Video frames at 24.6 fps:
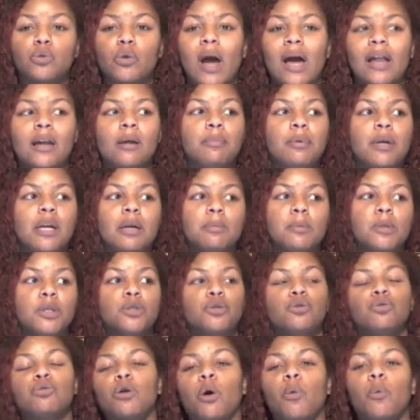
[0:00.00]
you got a baby
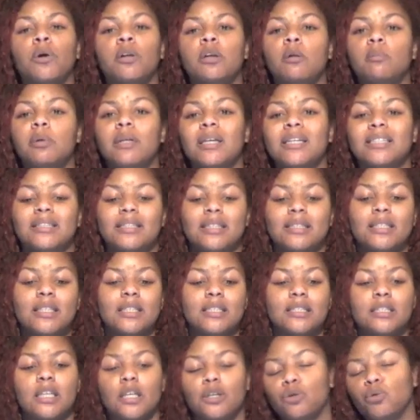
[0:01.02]
and you don't want to be a
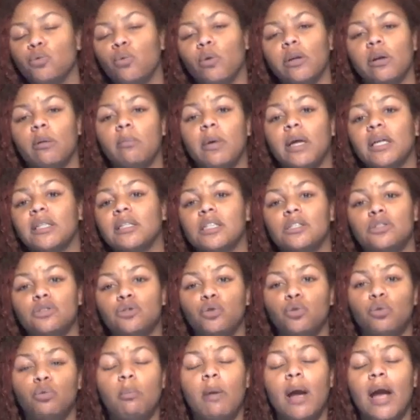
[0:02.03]
statistic. You want to make this
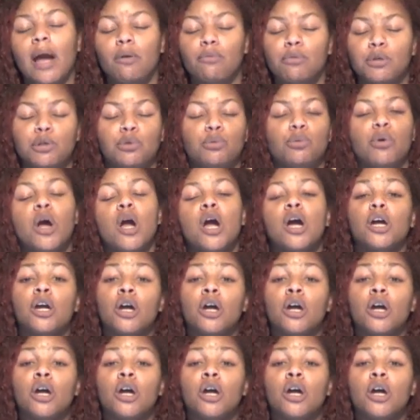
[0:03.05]
dude marry you.